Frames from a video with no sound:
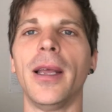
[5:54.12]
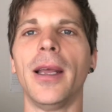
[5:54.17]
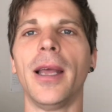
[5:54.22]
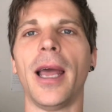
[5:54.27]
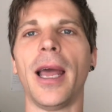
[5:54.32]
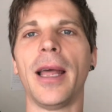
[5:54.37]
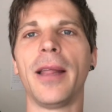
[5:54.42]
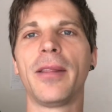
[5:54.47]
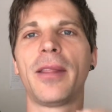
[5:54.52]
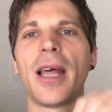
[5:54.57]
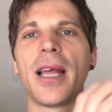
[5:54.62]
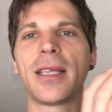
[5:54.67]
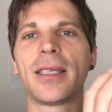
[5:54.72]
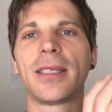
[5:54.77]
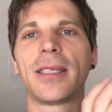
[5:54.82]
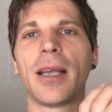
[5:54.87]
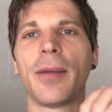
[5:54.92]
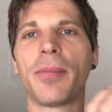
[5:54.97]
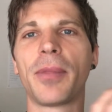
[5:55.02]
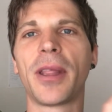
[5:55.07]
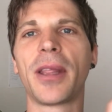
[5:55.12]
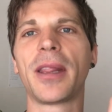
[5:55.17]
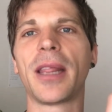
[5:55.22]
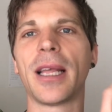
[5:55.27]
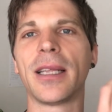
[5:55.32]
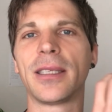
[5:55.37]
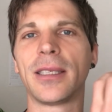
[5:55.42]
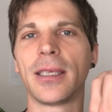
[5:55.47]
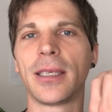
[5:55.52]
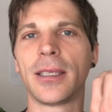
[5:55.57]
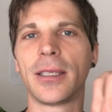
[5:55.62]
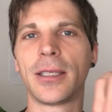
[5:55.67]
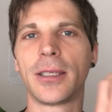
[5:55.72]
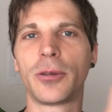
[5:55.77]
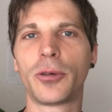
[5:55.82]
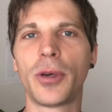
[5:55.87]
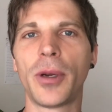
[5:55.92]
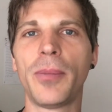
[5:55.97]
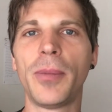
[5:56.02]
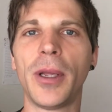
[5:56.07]
And that's something that's
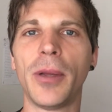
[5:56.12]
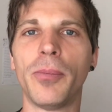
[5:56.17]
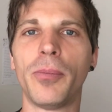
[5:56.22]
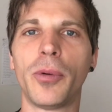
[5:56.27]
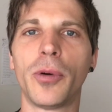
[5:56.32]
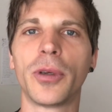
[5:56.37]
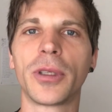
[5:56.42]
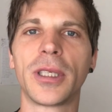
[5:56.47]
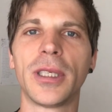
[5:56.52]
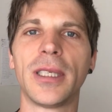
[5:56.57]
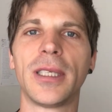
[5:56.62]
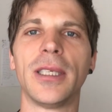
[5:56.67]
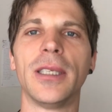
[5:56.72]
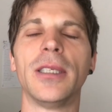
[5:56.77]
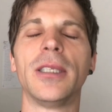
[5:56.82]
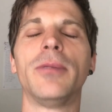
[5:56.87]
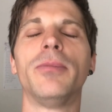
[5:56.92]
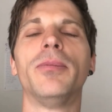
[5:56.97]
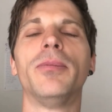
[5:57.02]
extremely important in